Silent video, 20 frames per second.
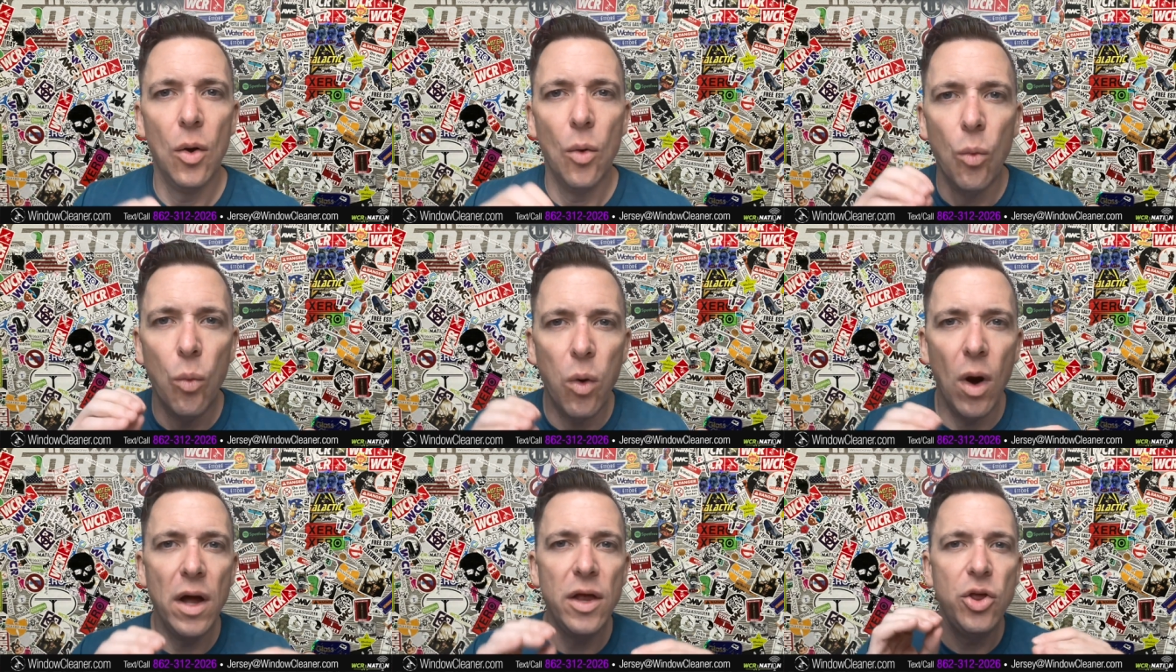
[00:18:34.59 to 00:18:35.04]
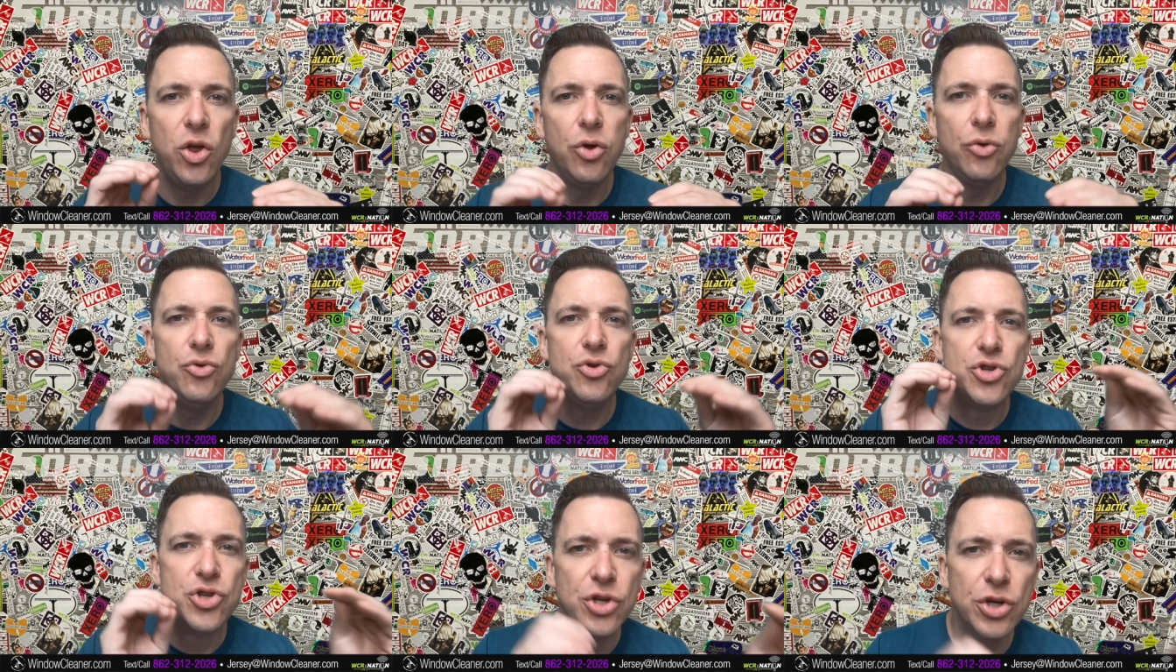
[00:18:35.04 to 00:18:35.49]
What
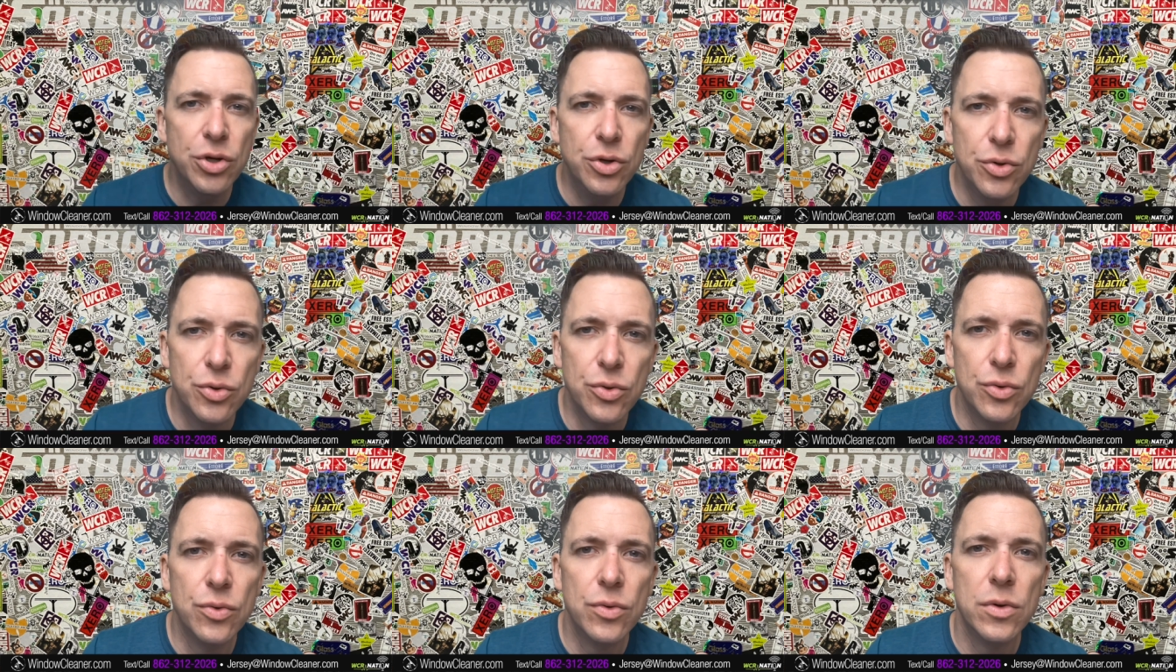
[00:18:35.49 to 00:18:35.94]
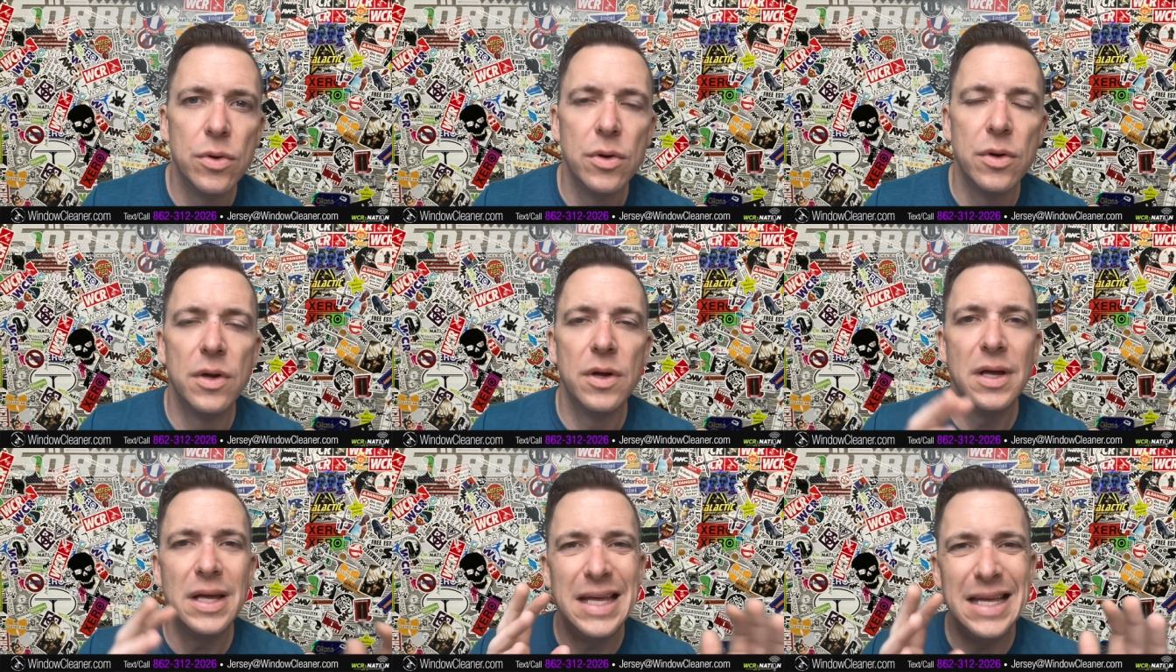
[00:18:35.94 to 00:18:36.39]
you do
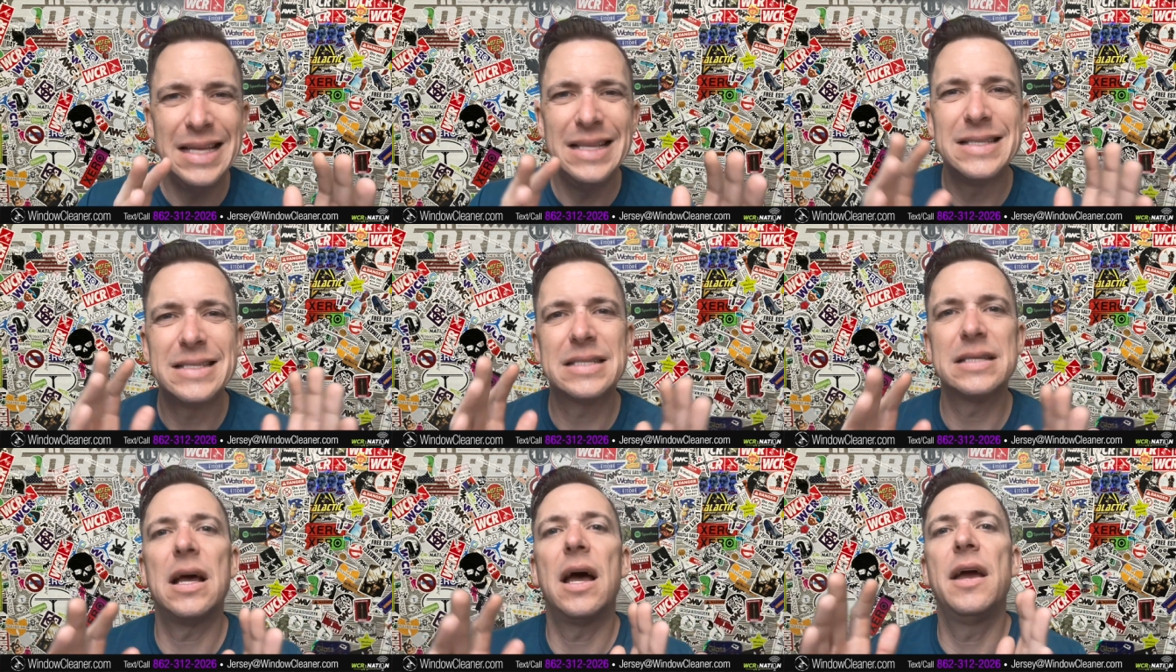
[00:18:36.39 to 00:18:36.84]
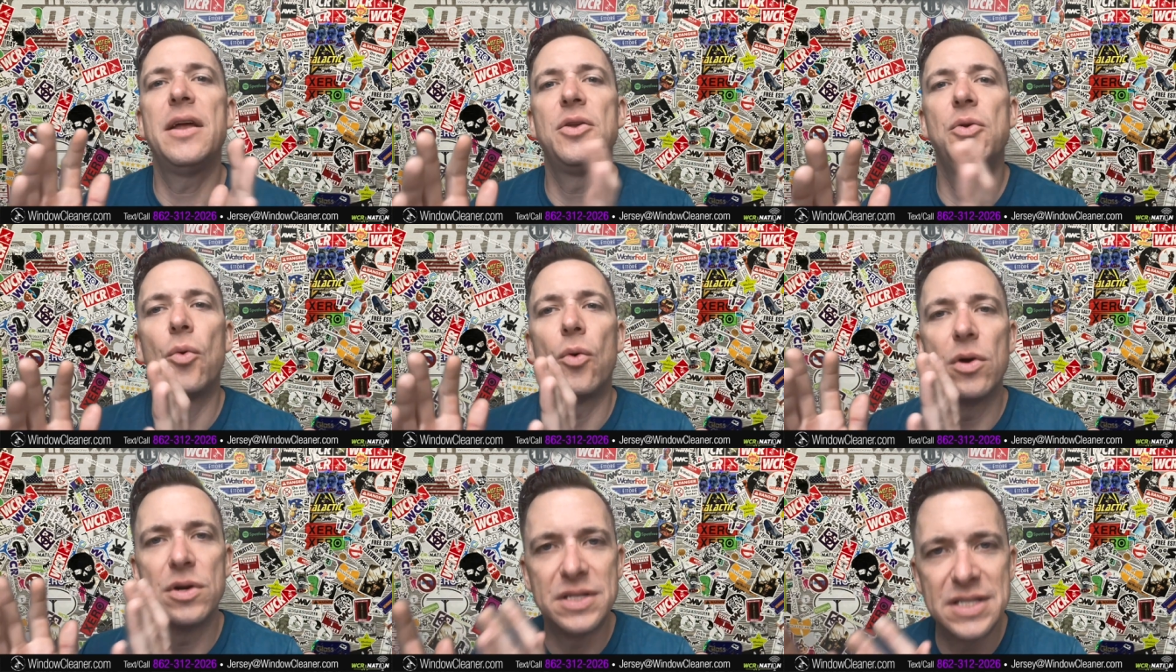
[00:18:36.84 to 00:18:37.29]
inside
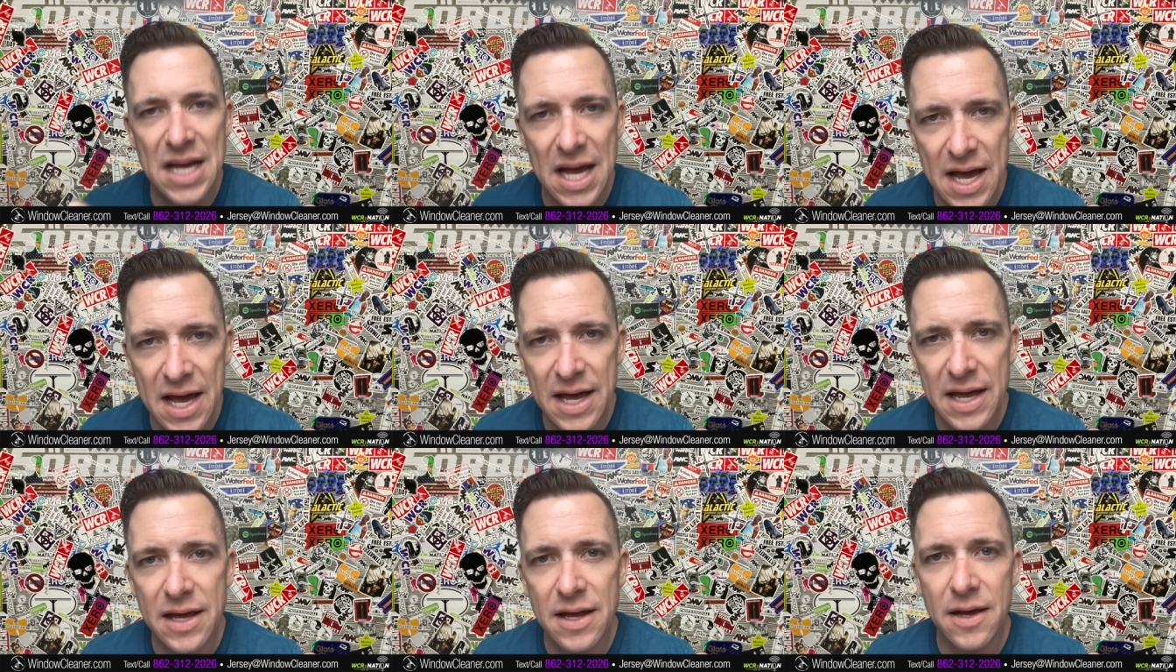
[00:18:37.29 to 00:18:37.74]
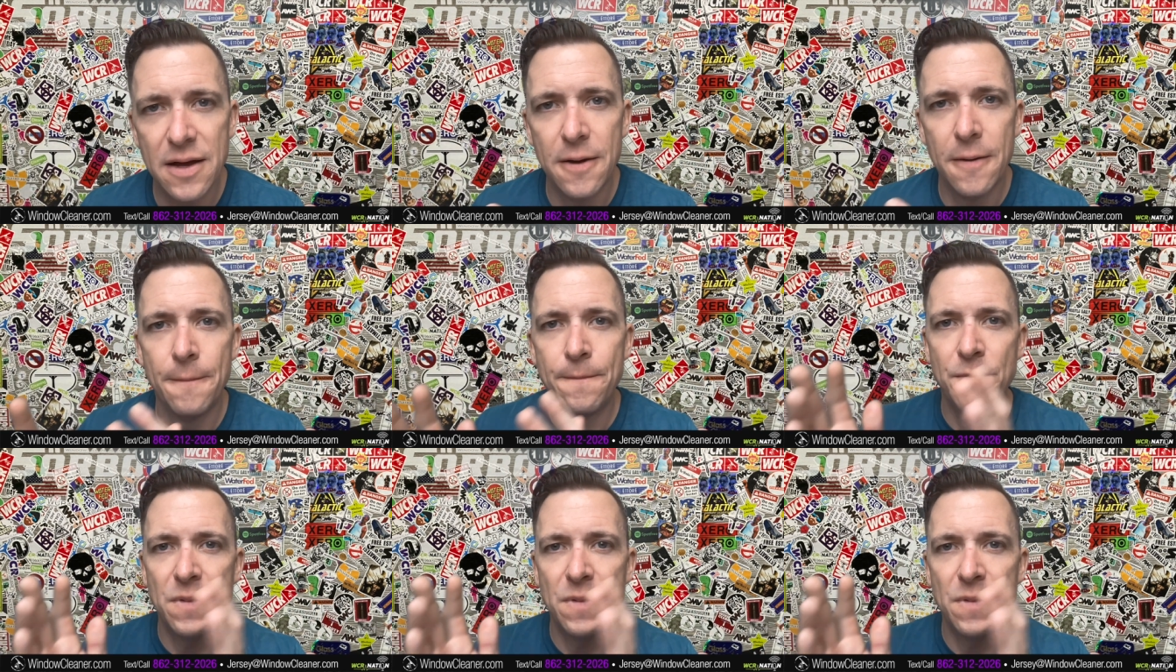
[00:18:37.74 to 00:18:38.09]
your day